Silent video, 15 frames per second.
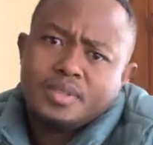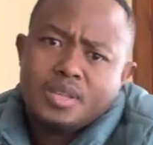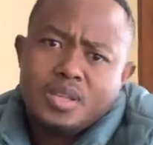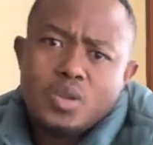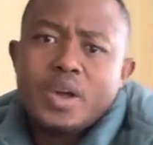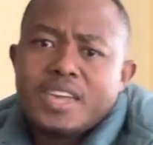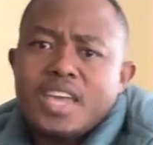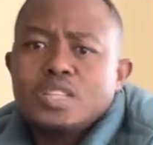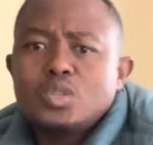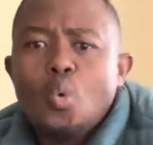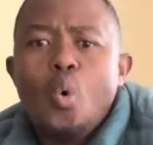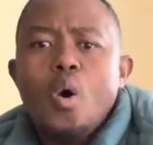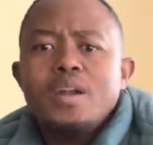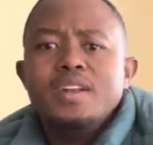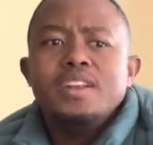Your kids
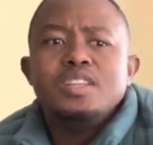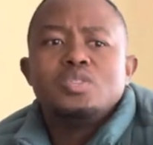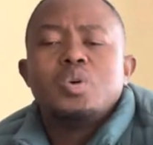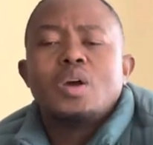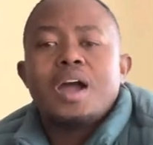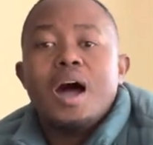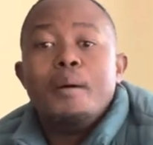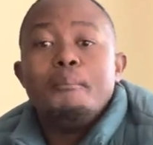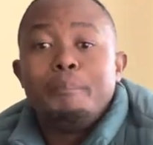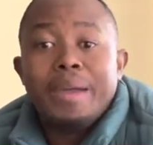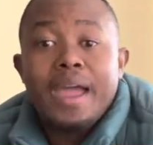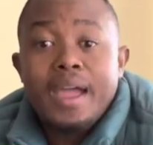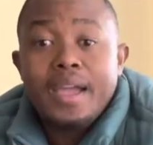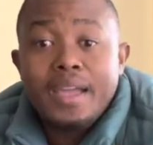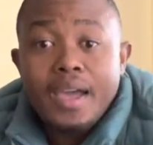won't need to come
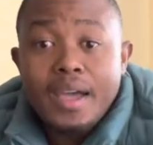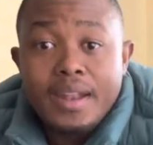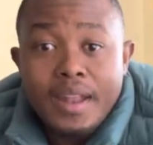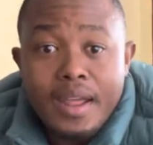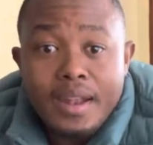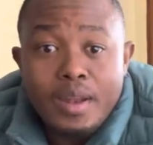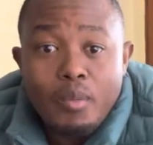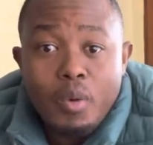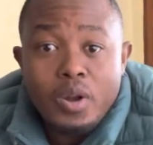back and